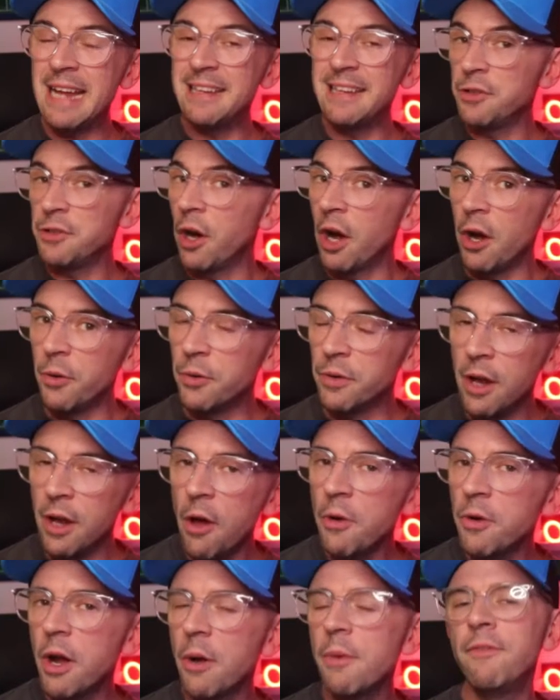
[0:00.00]
in your own
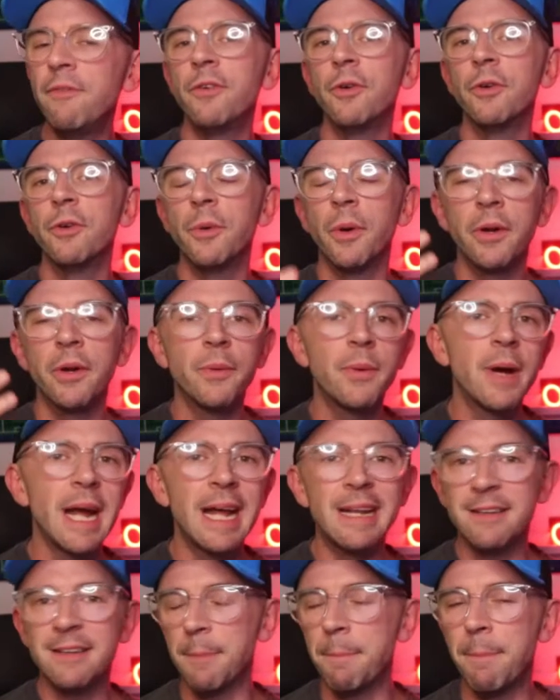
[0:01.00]
logo if you want to
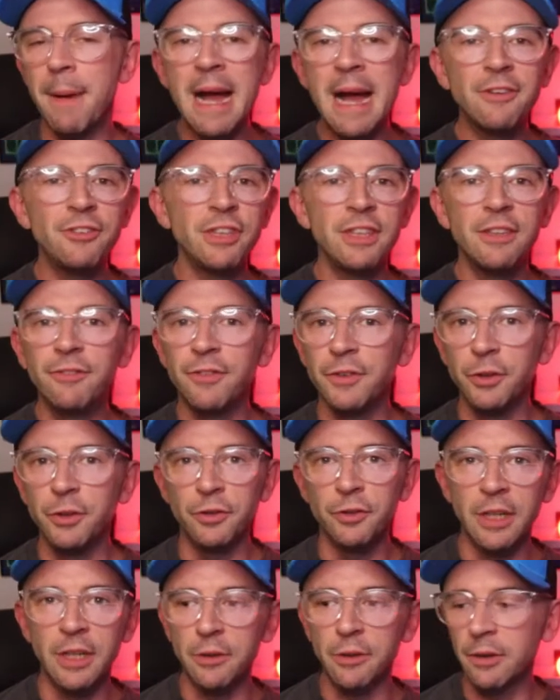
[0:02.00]
add a badge in for
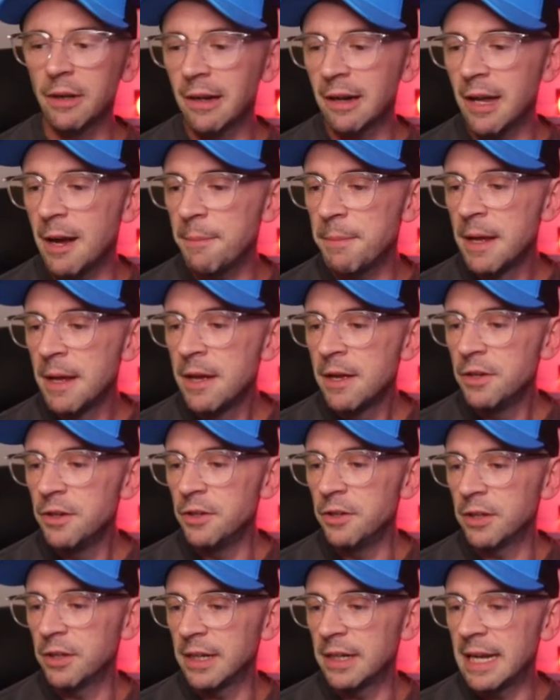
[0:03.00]
your own club.
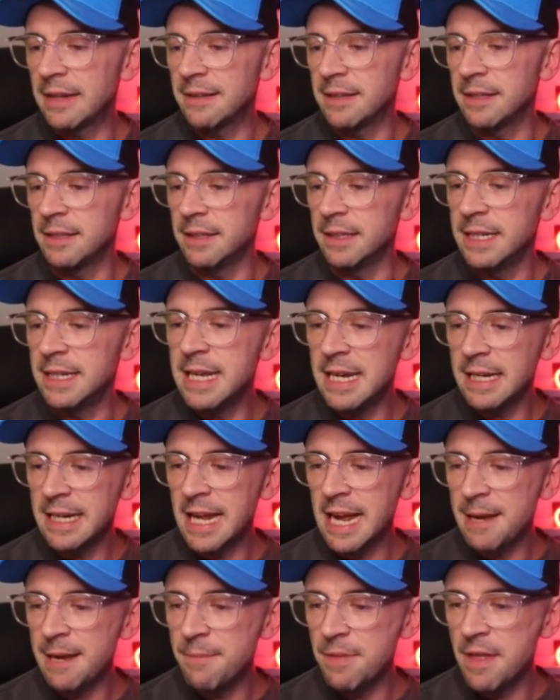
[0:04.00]
You can add in your
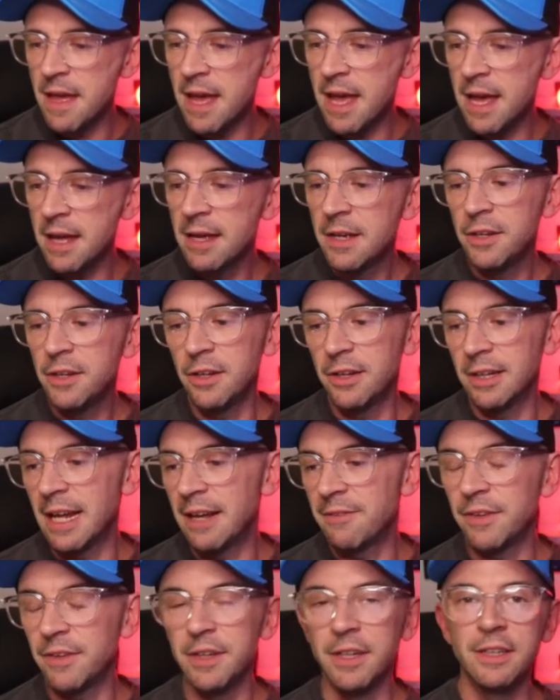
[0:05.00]
nickname there. You can
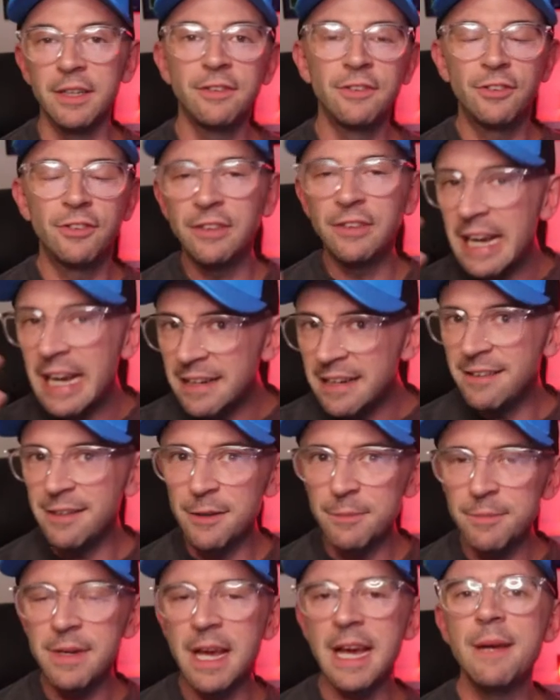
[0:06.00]
have a
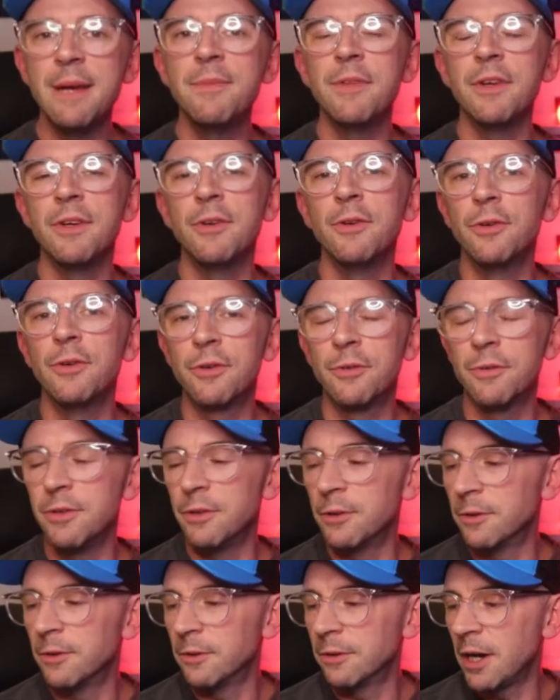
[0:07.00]
stadium name that
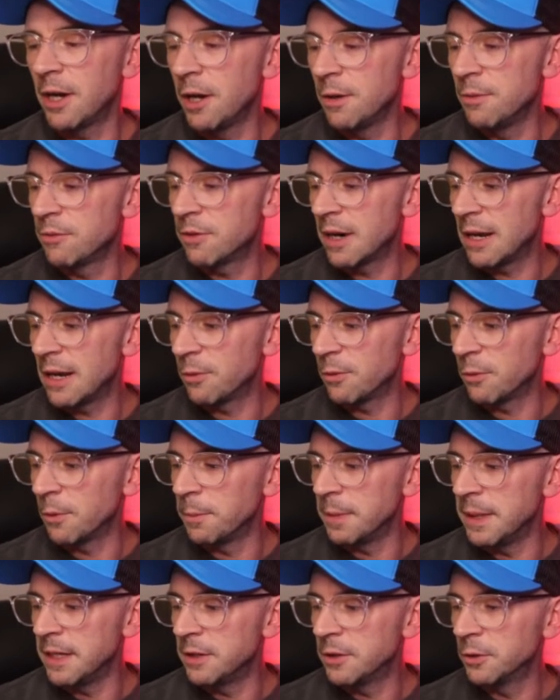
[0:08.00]
your home ground will
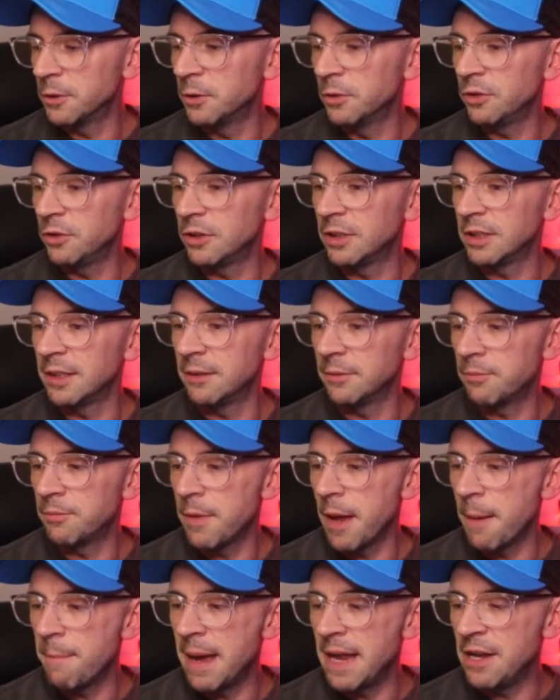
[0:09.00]
be called. You can
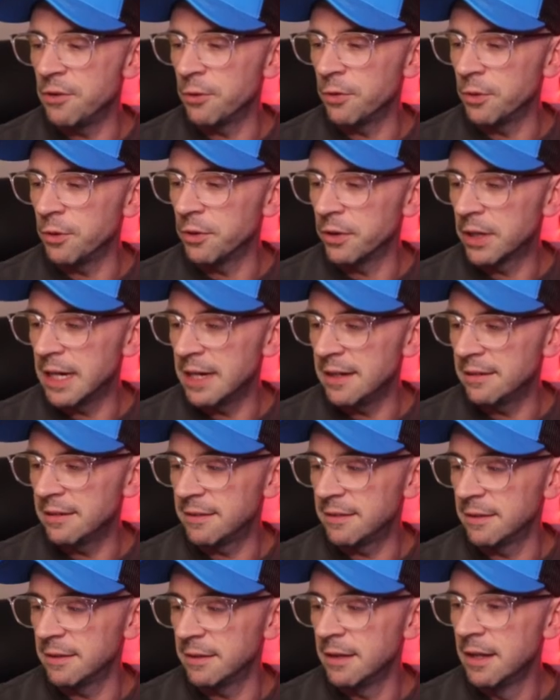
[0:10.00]
amend all your
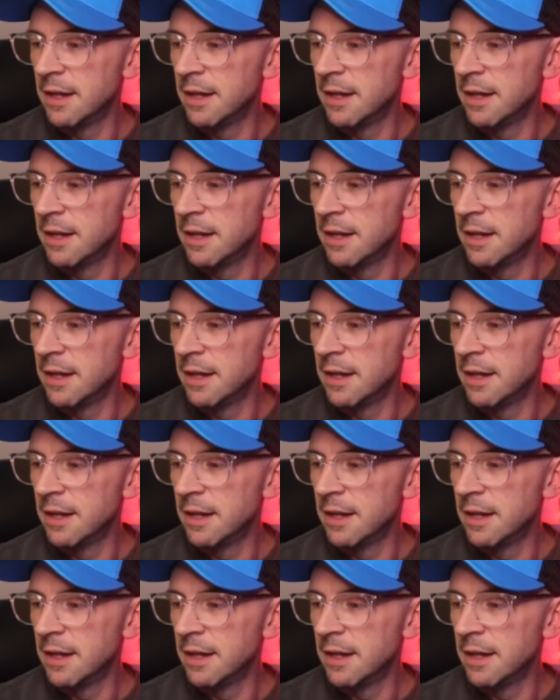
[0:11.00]
kits and